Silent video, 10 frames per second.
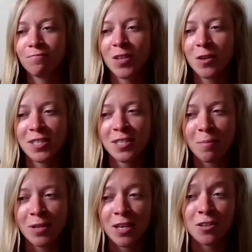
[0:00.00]
there is
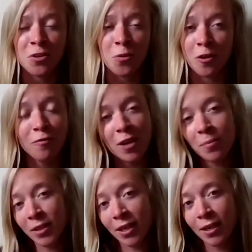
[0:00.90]
somebody in your
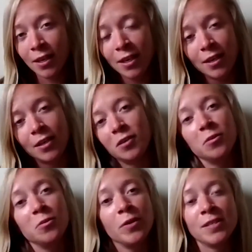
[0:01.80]
family
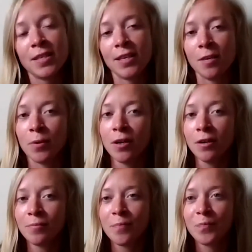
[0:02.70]
who is a
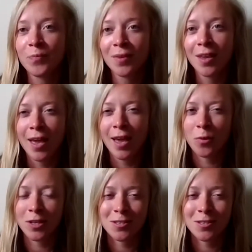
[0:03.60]
keeper and what